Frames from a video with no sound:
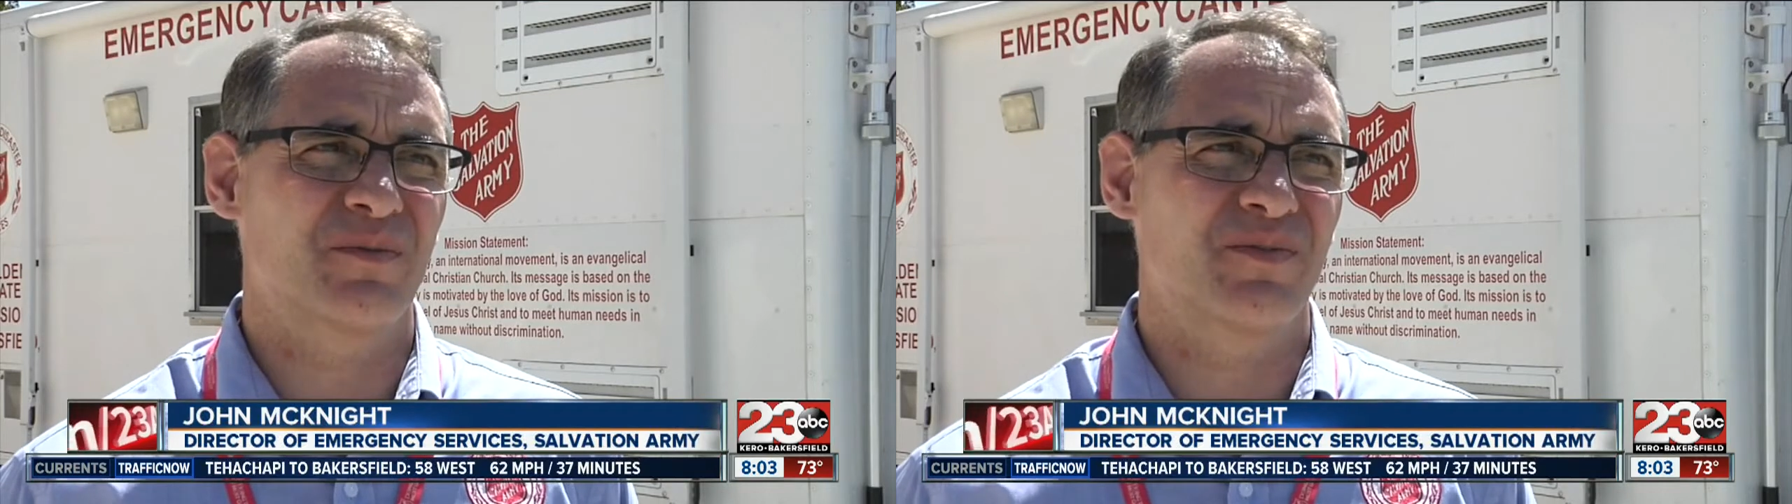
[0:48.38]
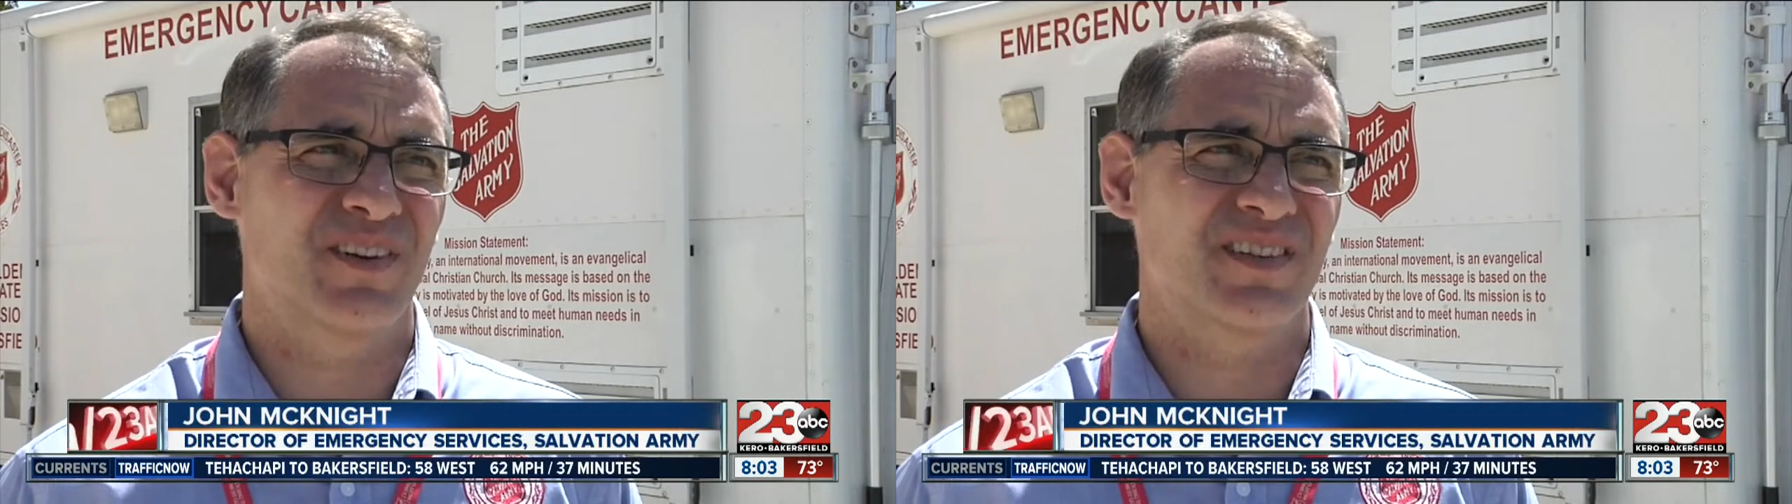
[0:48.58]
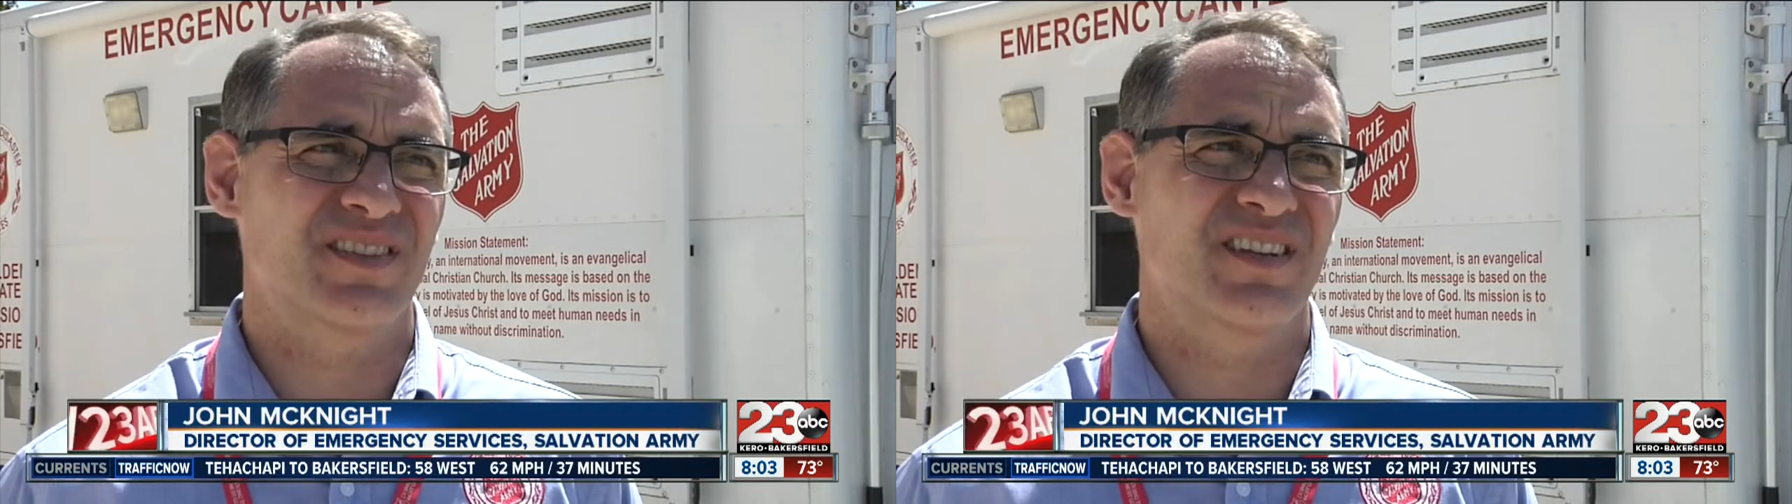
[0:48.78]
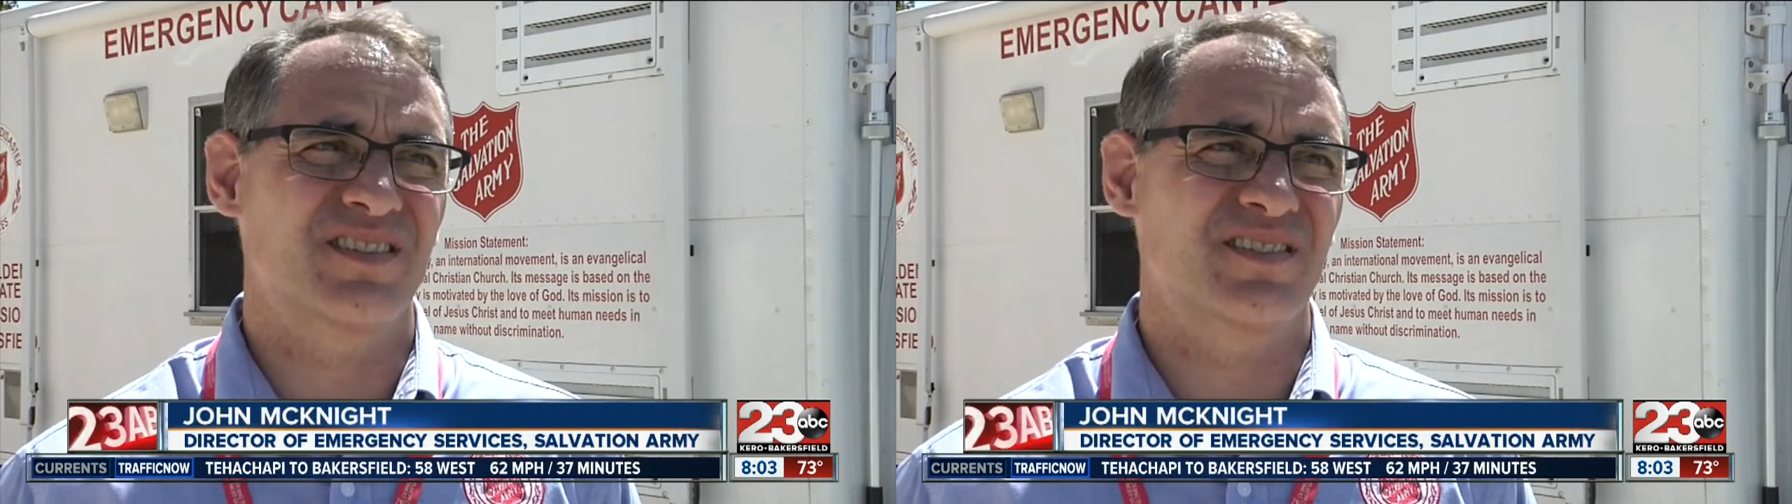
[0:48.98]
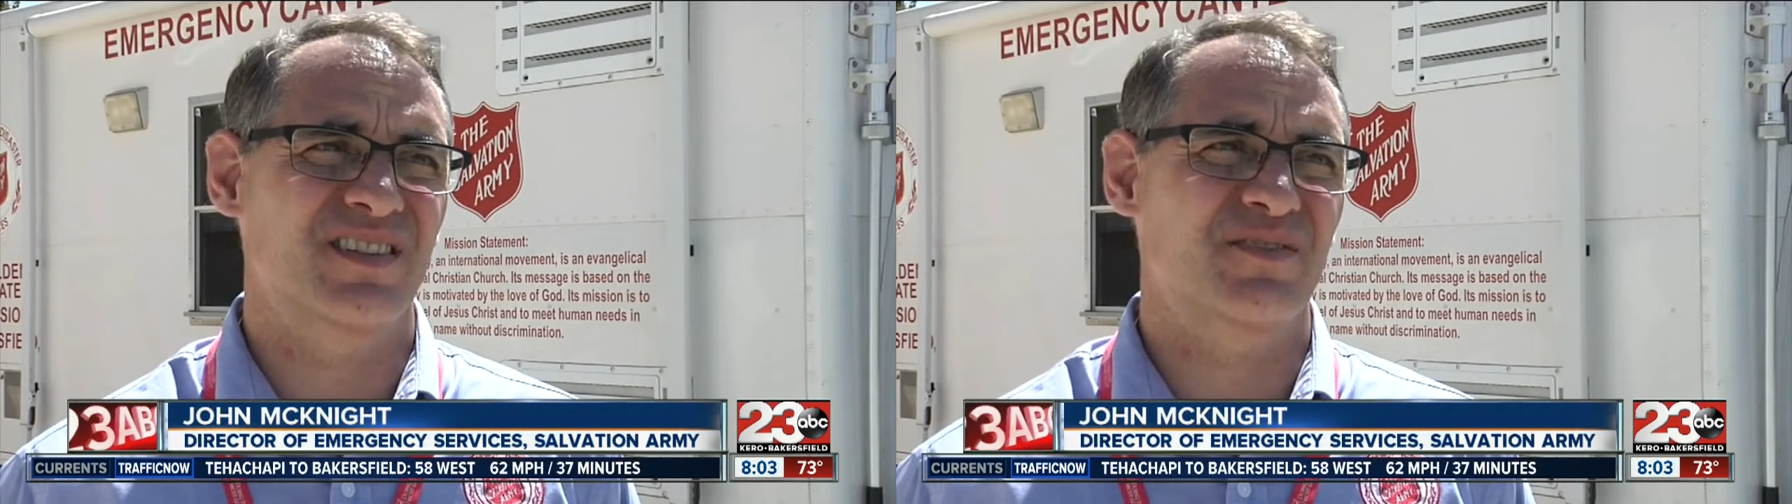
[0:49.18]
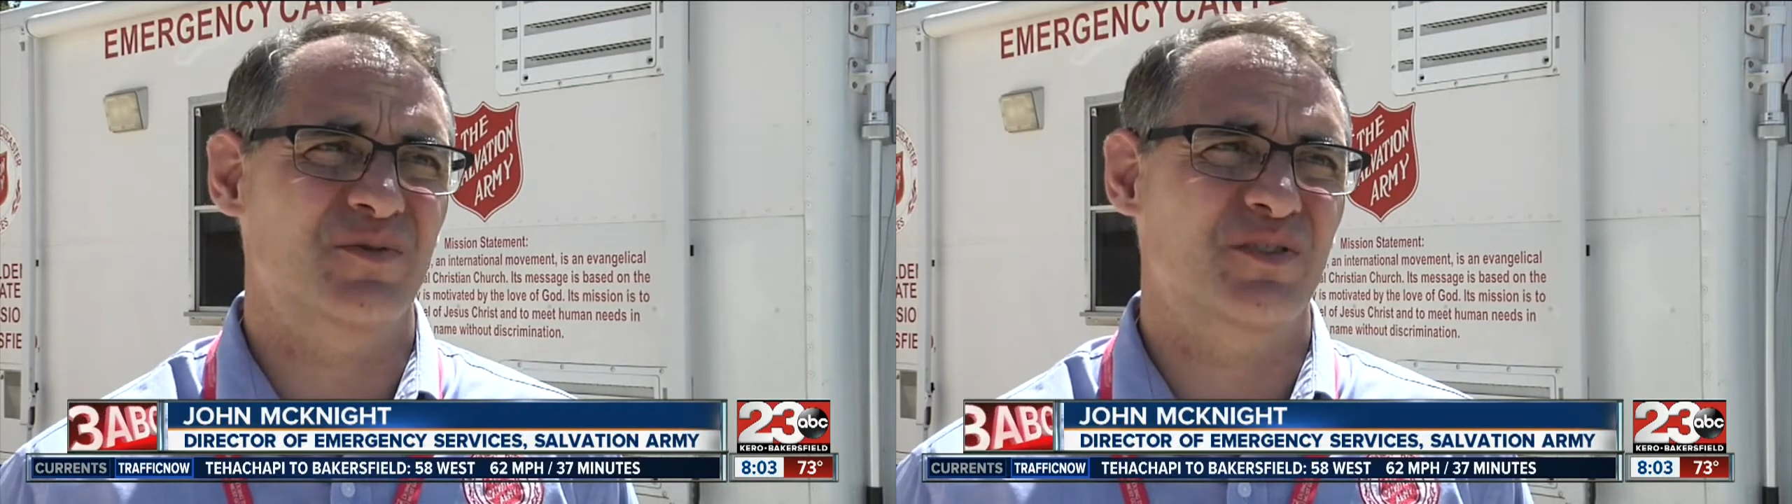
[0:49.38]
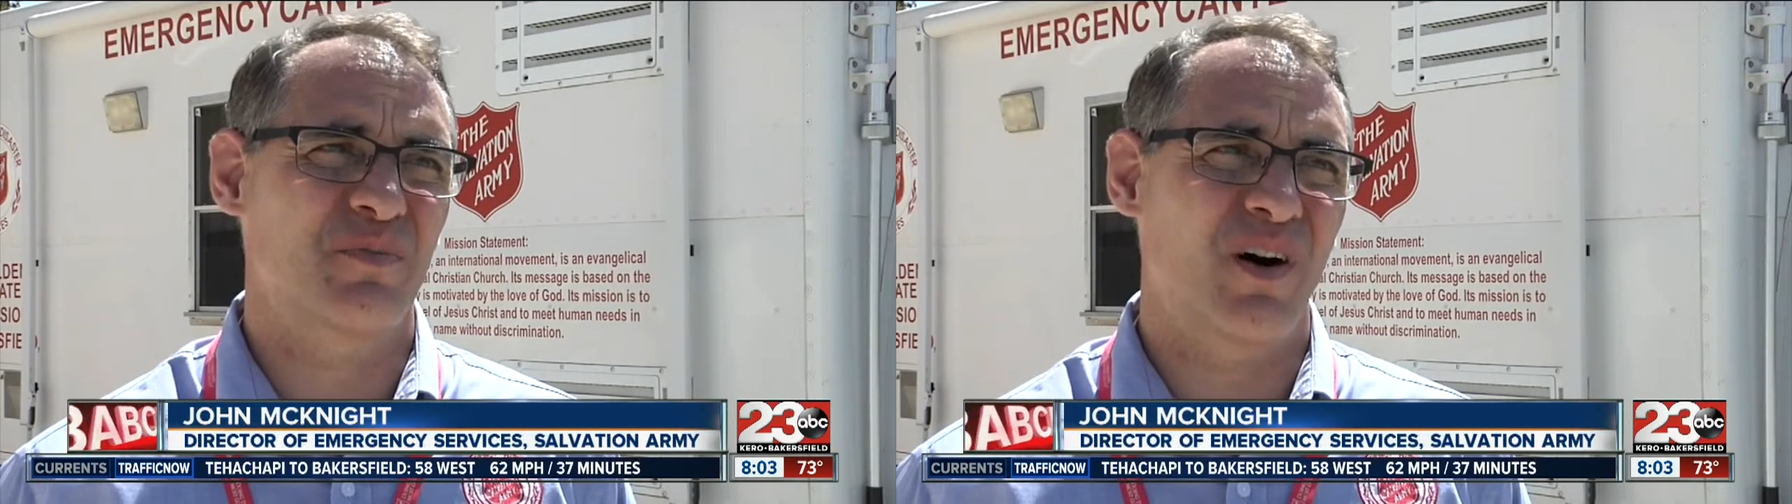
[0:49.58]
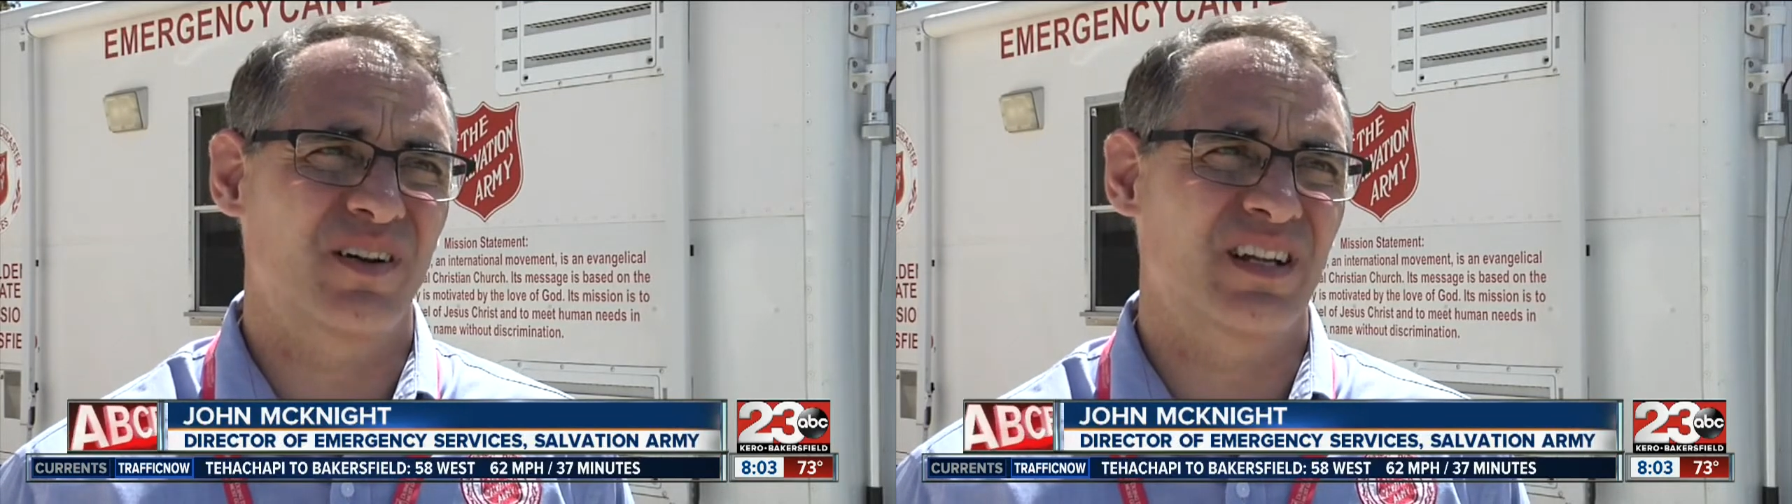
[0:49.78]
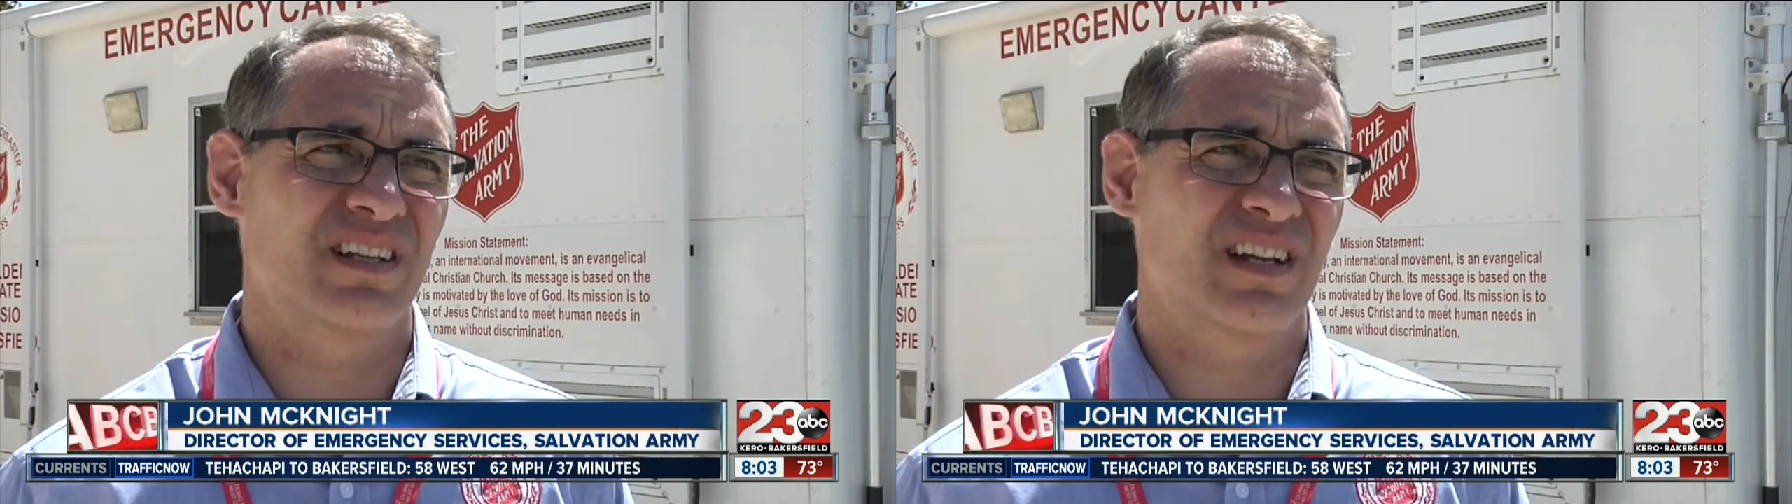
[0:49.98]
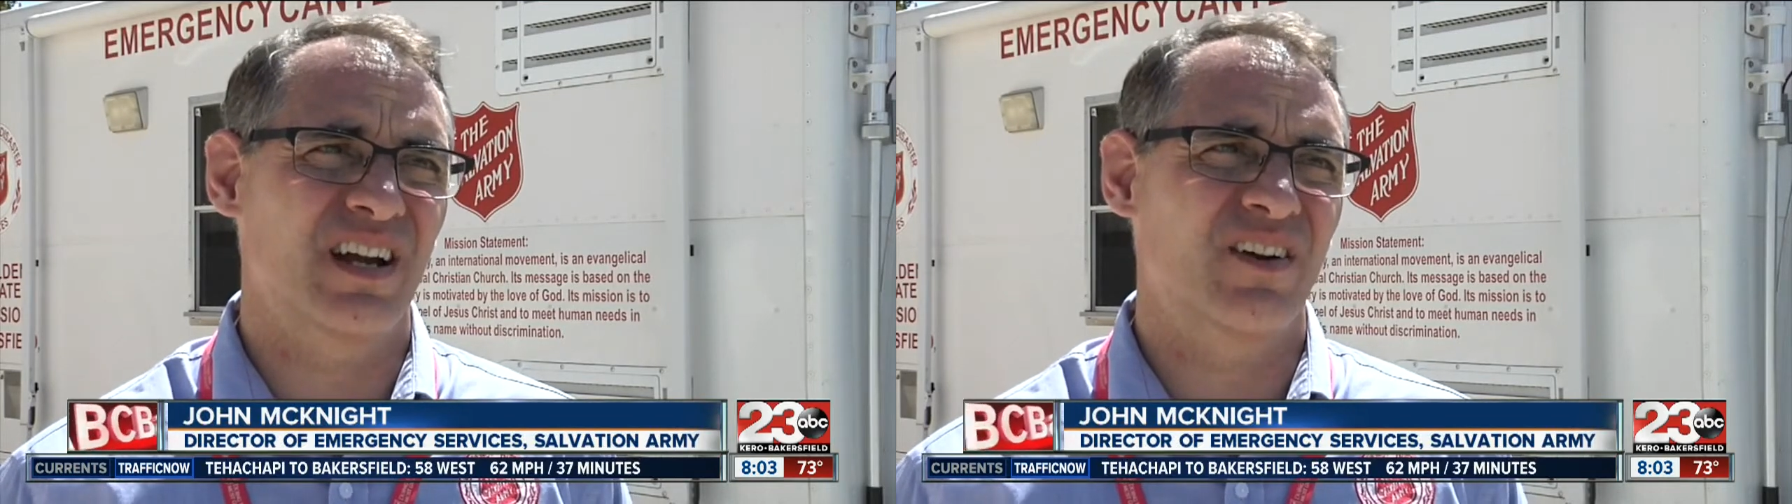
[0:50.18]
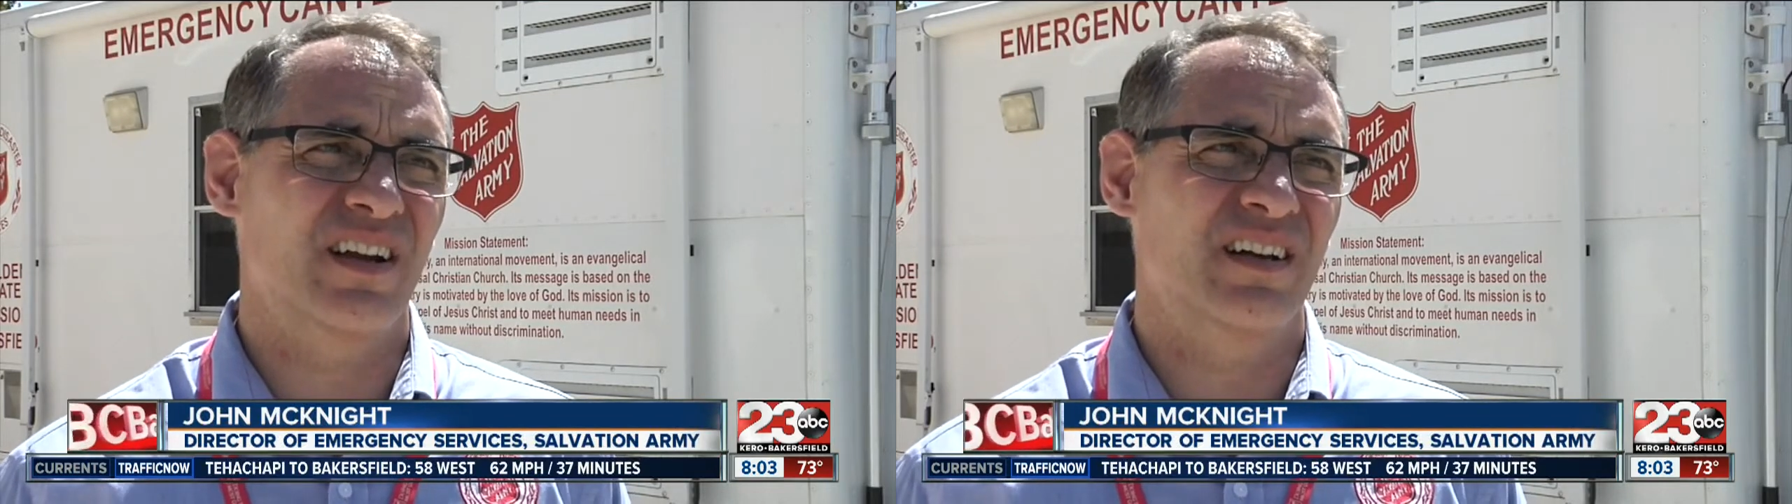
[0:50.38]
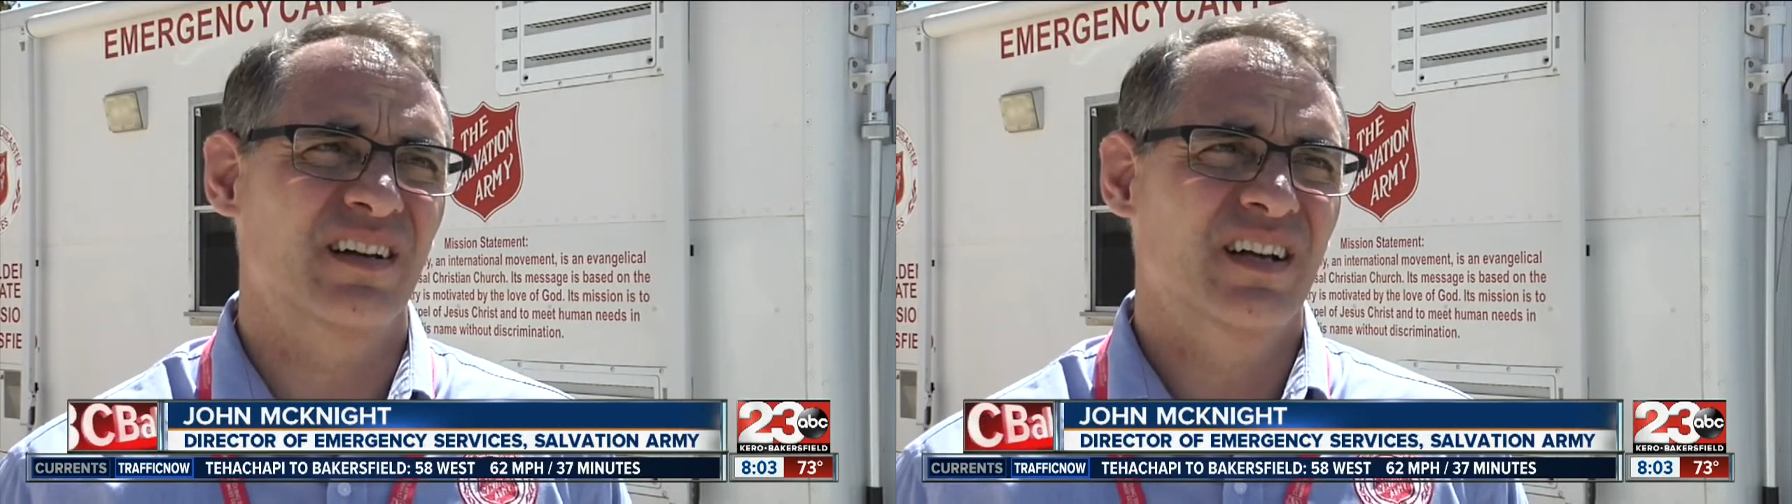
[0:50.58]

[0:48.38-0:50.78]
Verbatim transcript: from various agencies responding in the area.